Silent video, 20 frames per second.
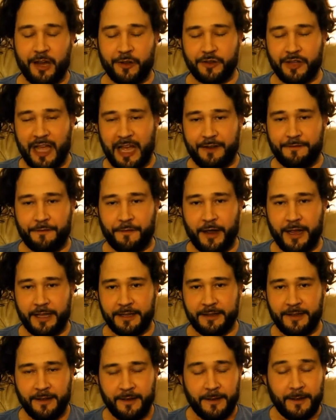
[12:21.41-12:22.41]
out that
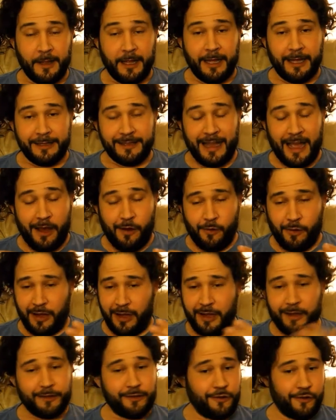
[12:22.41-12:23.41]
fight.
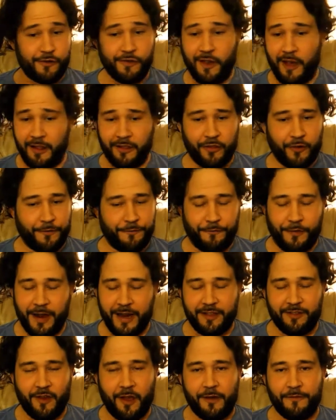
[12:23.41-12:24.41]
Now, there's other
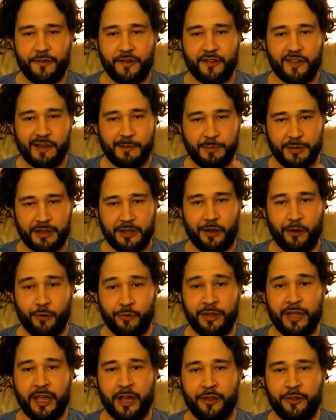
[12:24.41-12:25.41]
fights, obviously, but the
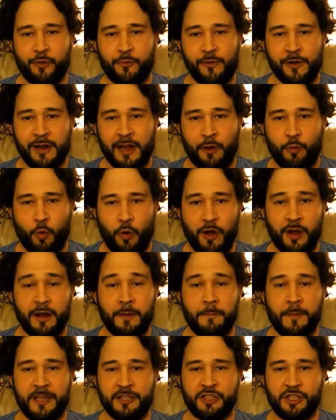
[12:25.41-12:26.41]
only other one I want
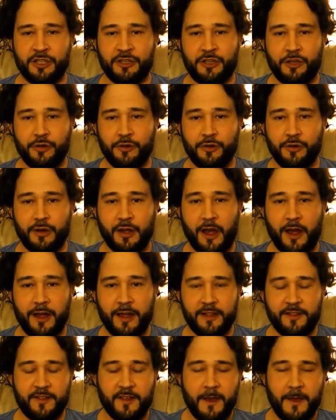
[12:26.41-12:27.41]
to mention to you
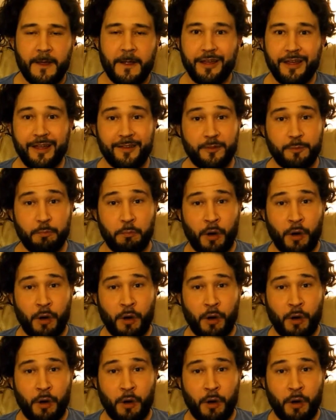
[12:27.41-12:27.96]
guys is